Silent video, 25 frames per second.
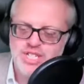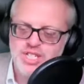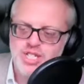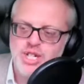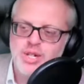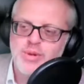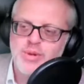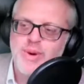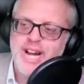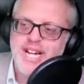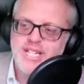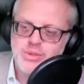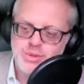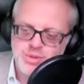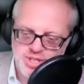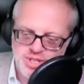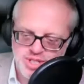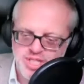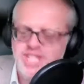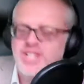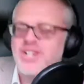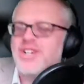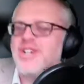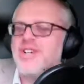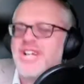graduates
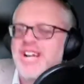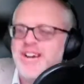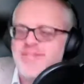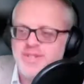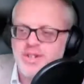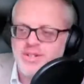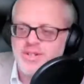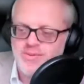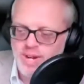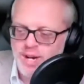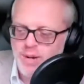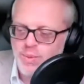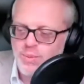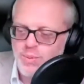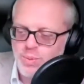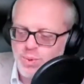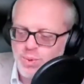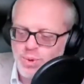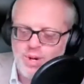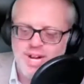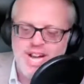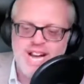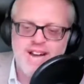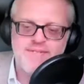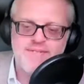a year, you'd have to
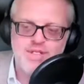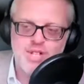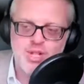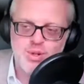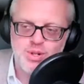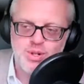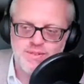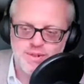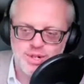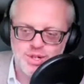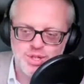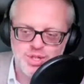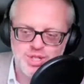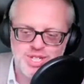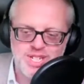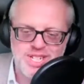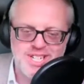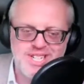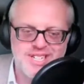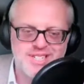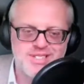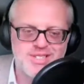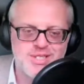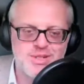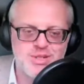enroll half the
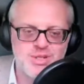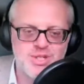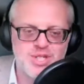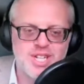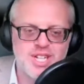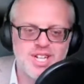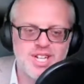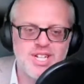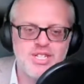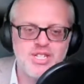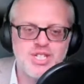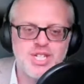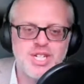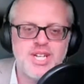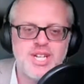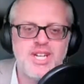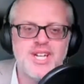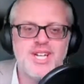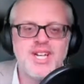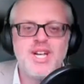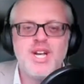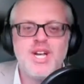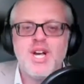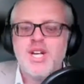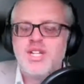university in sociology.
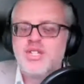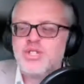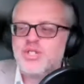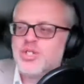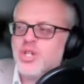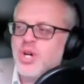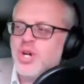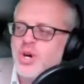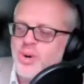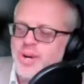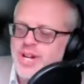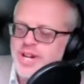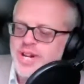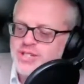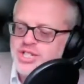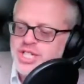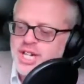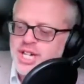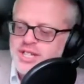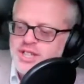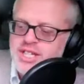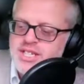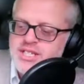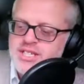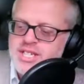So here,
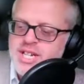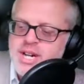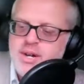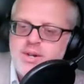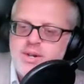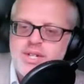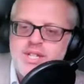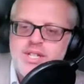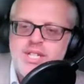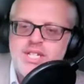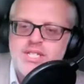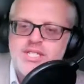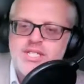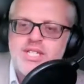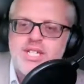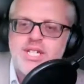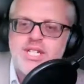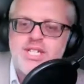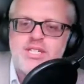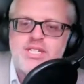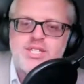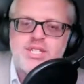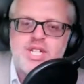check this out. This is